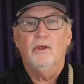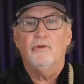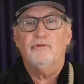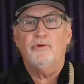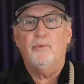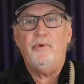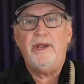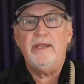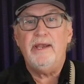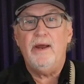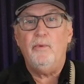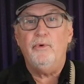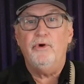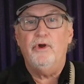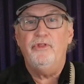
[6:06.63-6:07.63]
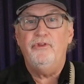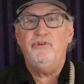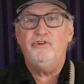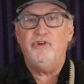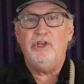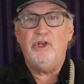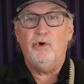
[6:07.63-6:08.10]
So right now we're on the
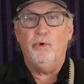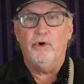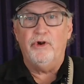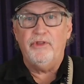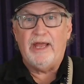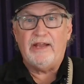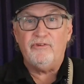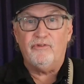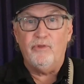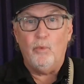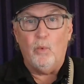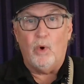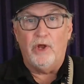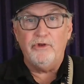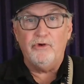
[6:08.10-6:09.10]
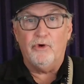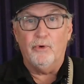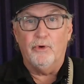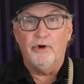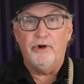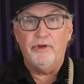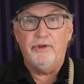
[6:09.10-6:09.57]
G chord. That's the 1
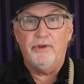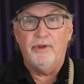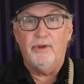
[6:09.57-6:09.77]
chord.